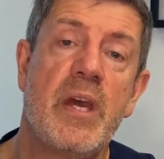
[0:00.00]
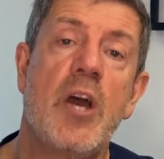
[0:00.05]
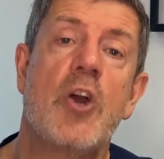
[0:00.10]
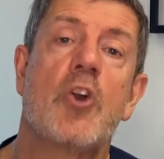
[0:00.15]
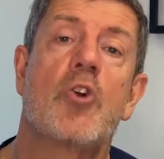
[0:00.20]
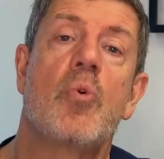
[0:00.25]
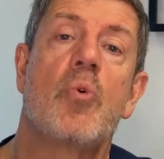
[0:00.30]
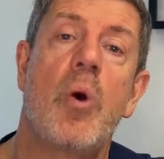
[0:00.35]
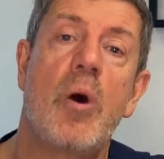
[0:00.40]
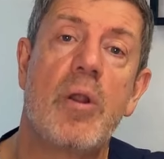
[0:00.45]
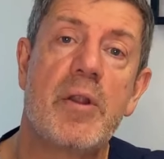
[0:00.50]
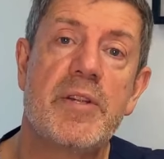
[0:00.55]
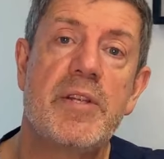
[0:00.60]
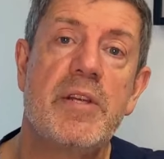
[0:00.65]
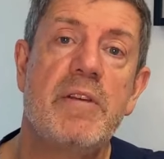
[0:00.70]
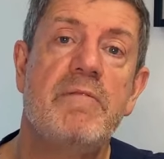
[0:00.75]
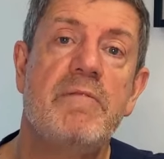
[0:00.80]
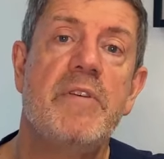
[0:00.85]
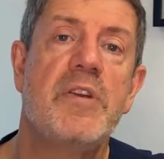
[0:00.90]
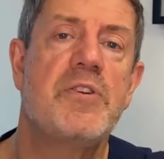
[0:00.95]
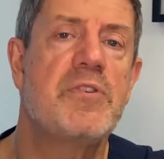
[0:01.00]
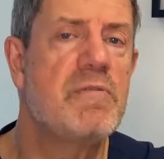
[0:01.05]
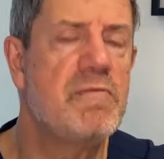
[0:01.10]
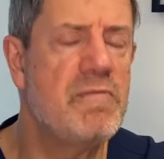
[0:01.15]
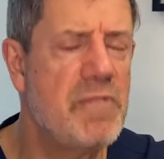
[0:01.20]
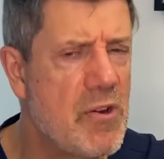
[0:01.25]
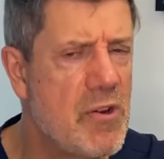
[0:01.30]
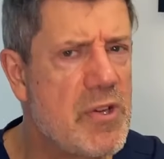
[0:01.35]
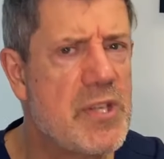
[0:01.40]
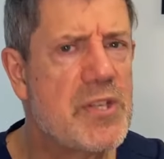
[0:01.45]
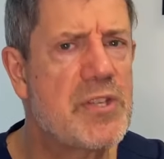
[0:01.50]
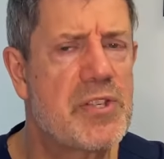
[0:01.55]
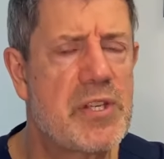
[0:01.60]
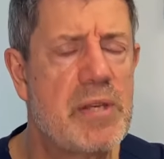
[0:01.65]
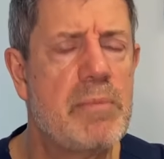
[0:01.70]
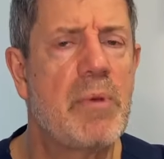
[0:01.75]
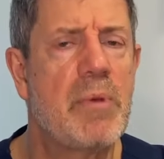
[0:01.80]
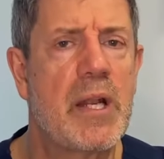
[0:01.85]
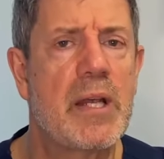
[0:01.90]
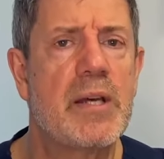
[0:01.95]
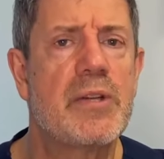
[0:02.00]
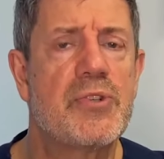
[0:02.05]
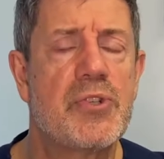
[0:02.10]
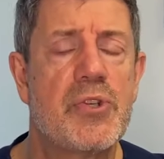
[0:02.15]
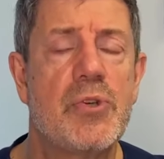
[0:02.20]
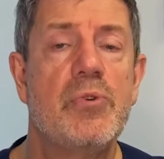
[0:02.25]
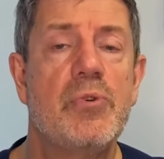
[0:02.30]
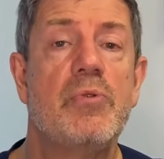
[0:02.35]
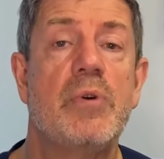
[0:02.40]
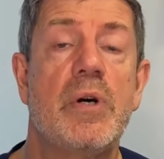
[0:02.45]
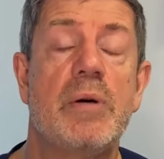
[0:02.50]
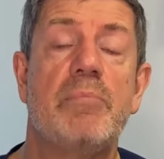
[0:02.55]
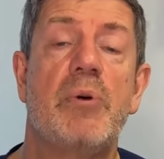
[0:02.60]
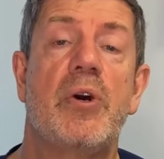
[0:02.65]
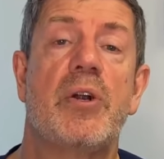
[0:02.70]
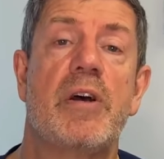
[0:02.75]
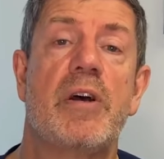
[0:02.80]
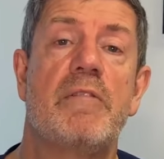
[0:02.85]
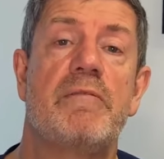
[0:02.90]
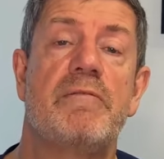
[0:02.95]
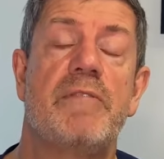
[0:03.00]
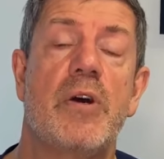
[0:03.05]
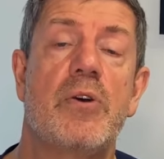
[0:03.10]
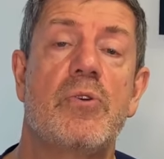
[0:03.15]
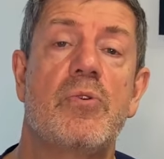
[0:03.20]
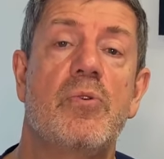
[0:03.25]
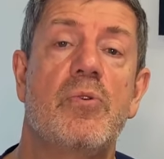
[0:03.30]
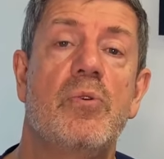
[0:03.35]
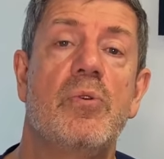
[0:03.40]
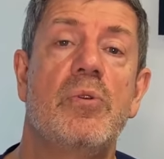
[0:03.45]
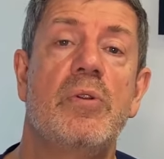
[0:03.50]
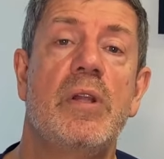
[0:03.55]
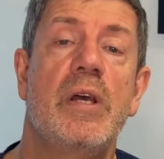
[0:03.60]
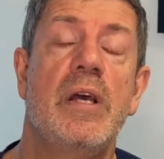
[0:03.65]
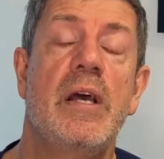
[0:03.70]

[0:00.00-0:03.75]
quality of vision, very similar to a monofocal,